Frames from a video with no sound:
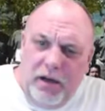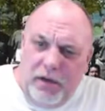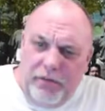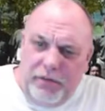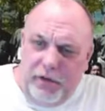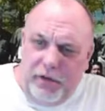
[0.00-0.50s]

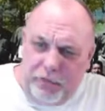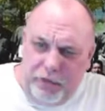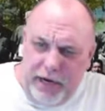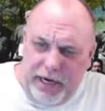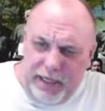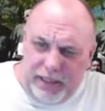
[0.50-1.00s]
Feel
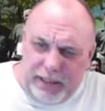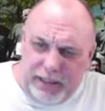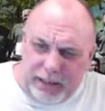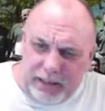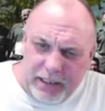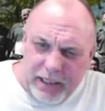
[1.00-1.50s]
free. Let
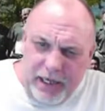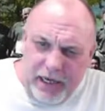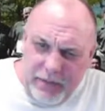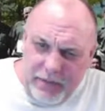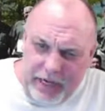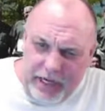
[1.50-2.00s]

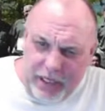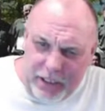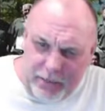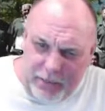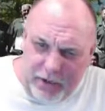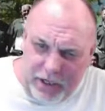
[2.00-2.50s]
me catch
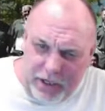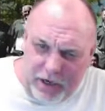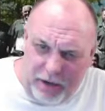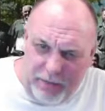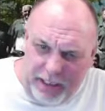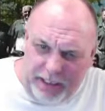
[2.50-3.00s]
up on the
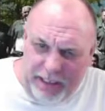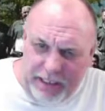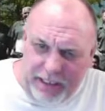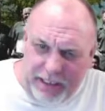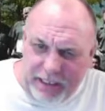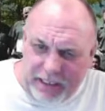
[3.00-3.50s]

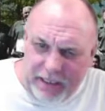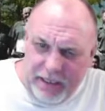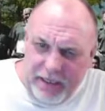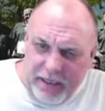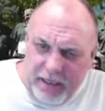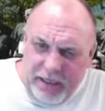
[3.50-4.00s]
comments.
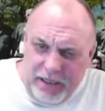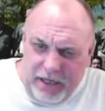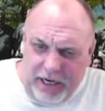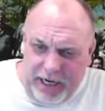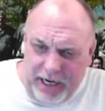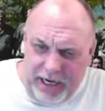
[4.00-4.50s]

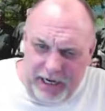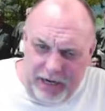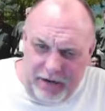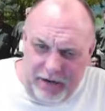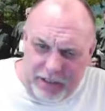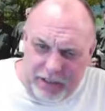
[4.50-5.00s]

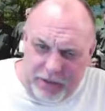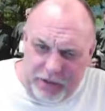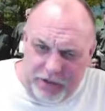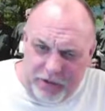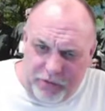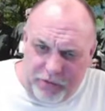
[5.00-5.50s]
I was up
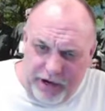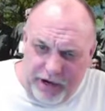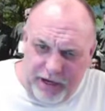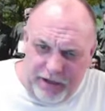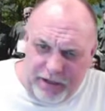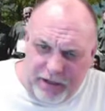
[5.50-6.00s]
to
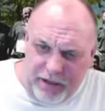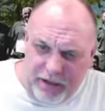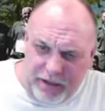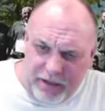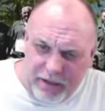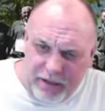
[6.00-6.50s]
Terrell.
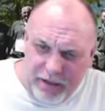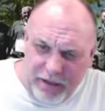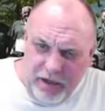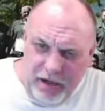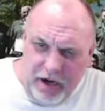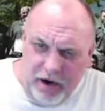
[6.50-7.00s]

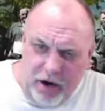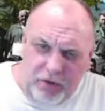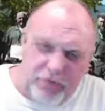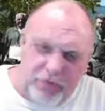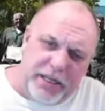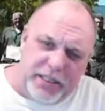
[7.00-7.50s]

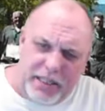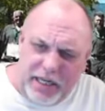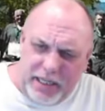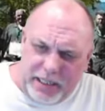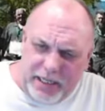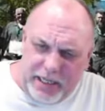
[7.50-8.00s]
Oh, Nick
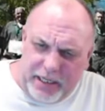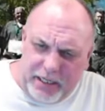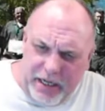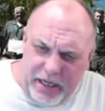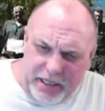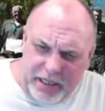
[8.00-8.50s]
says
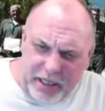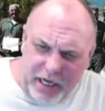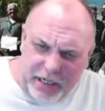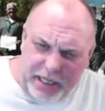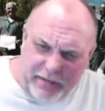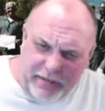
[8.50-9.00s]
it
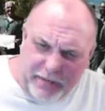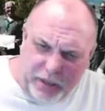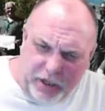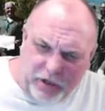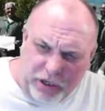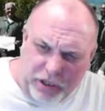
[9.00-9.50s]
does have
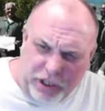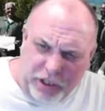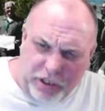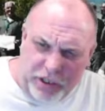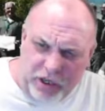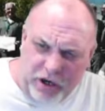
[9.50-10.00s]
special
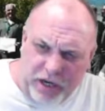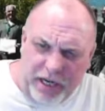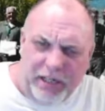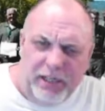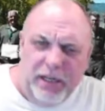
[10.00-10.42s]
conditions on it.